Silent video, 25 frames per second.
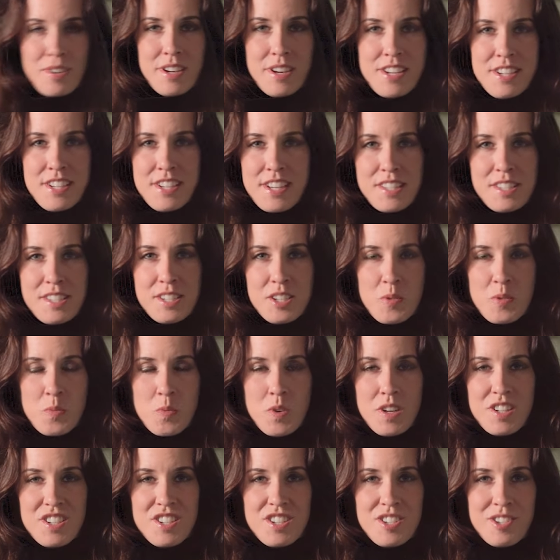Testing
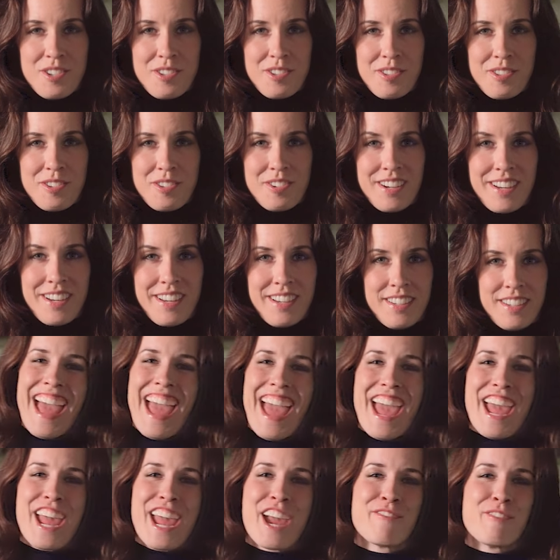one, two, three.
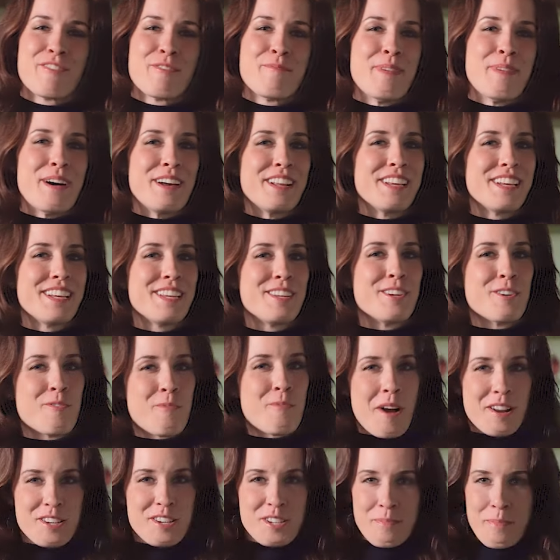Hey, everybody. You're
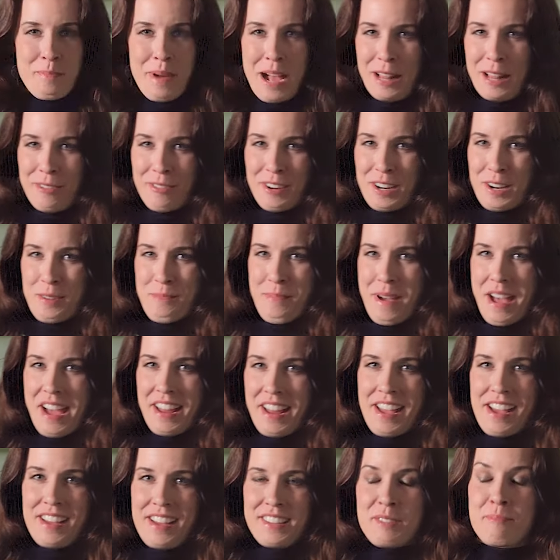watching Ballerina
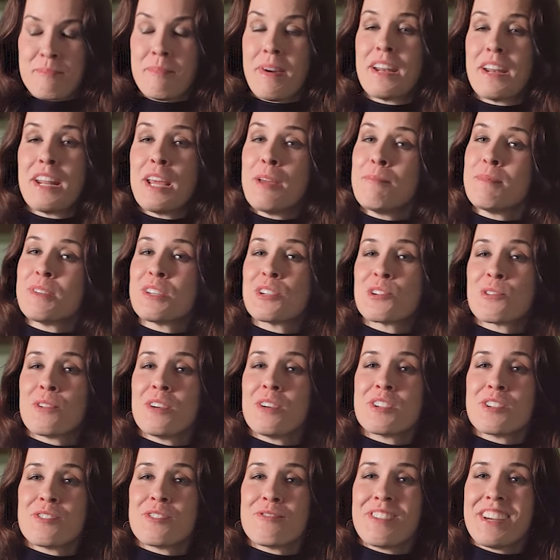Badass. My name is
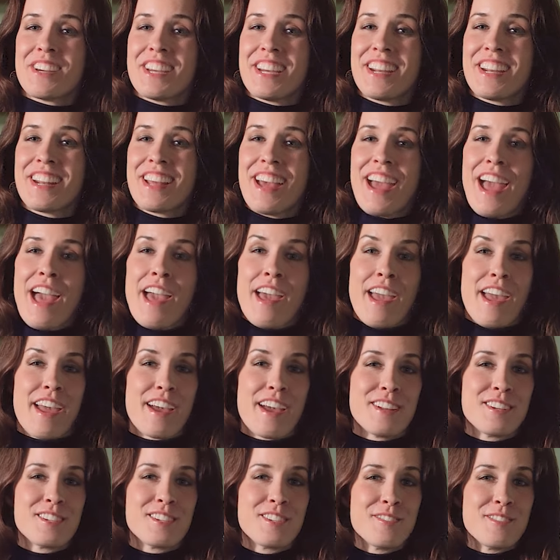Georgia Reed,
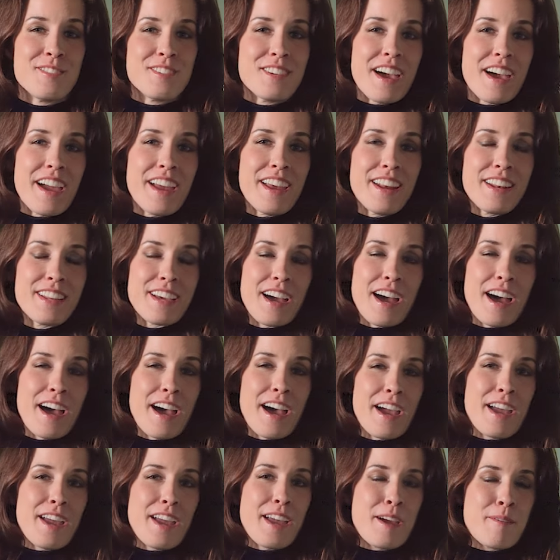and tonight
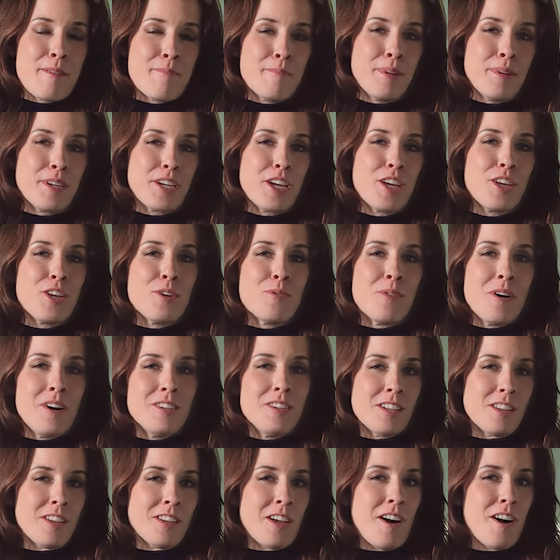I am bringing you
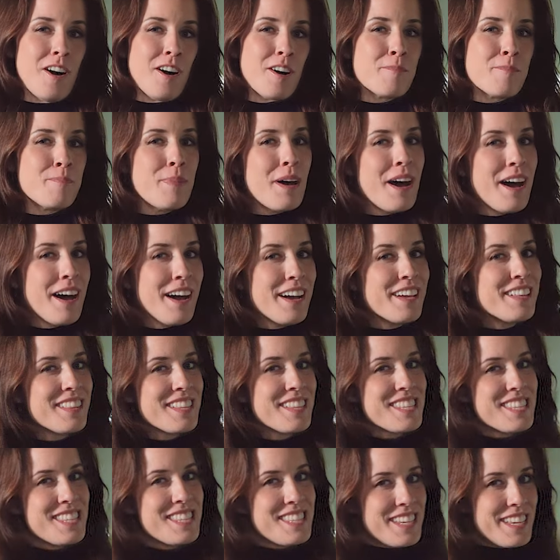all along behind
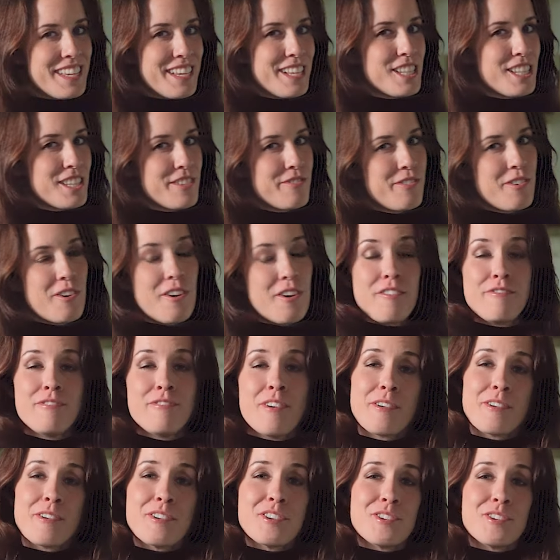the scenes for a
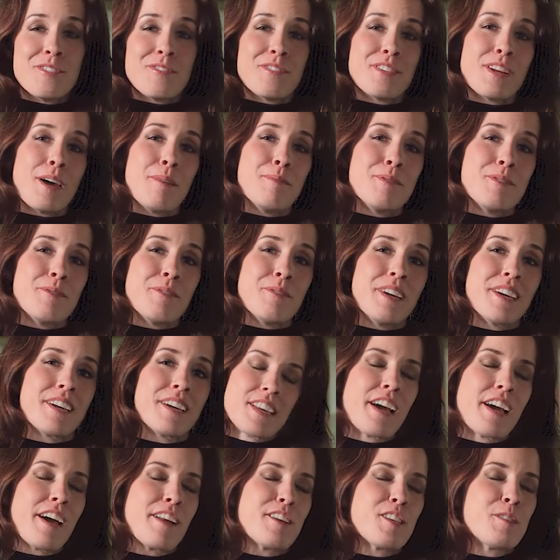photo shoot that I'm
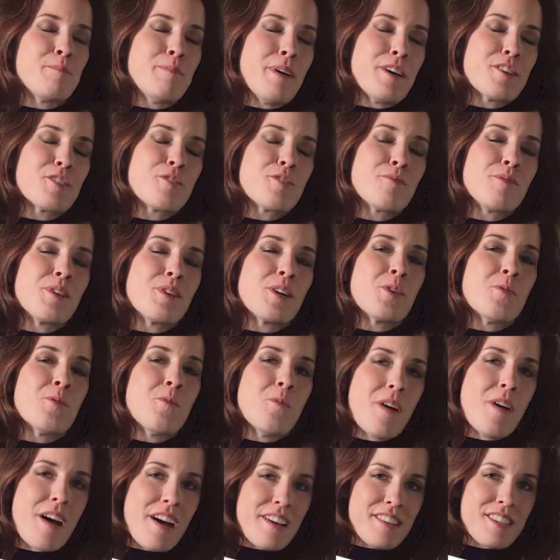doing. I got a special
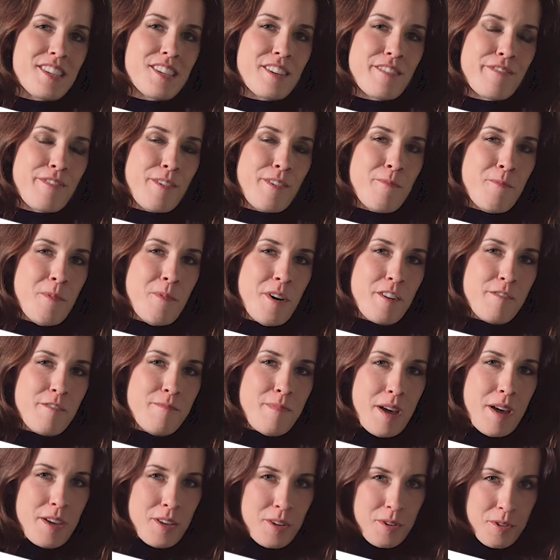request from one of
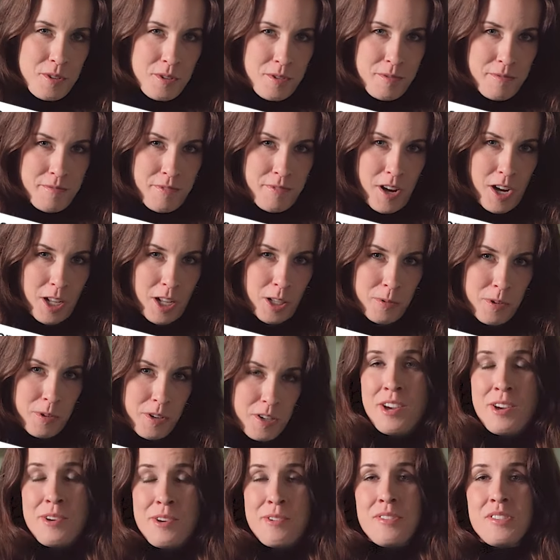my YouTube
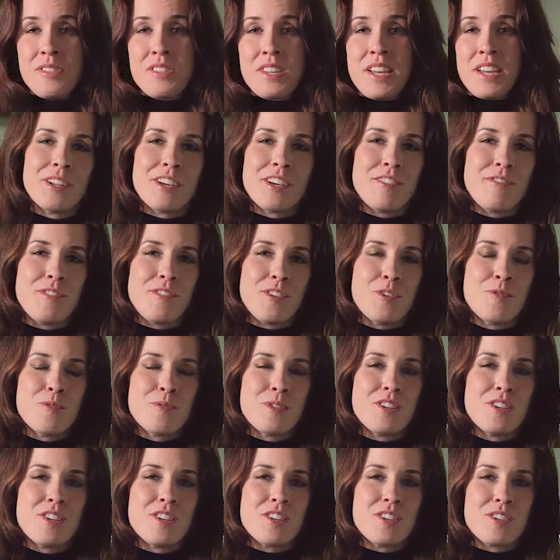followers who said if you
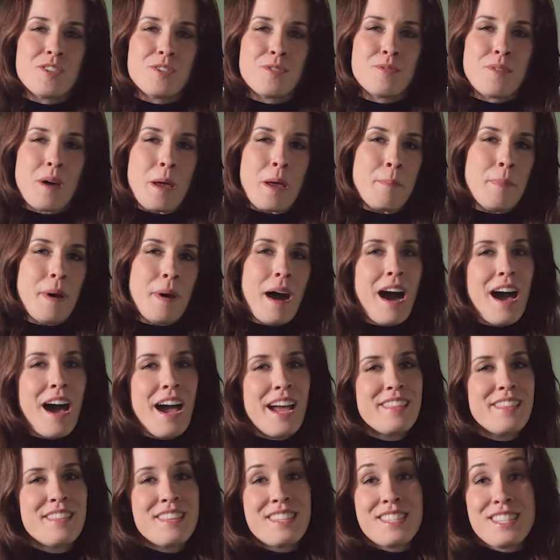would do a
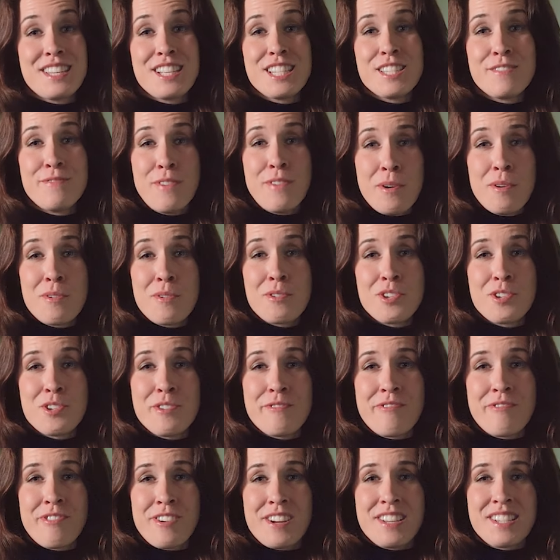behind the scenes photo
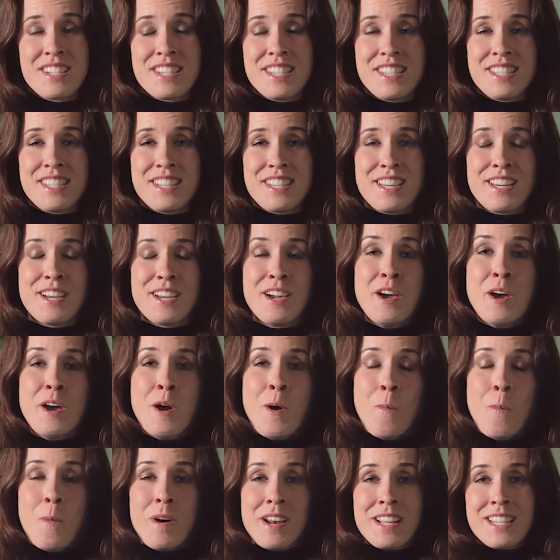shoot for us to see
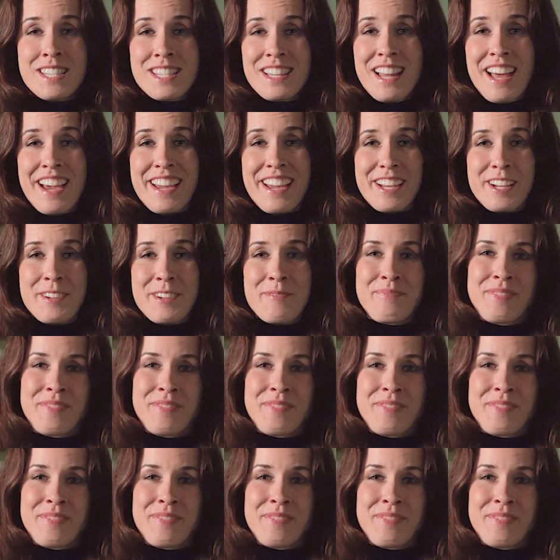what it's like.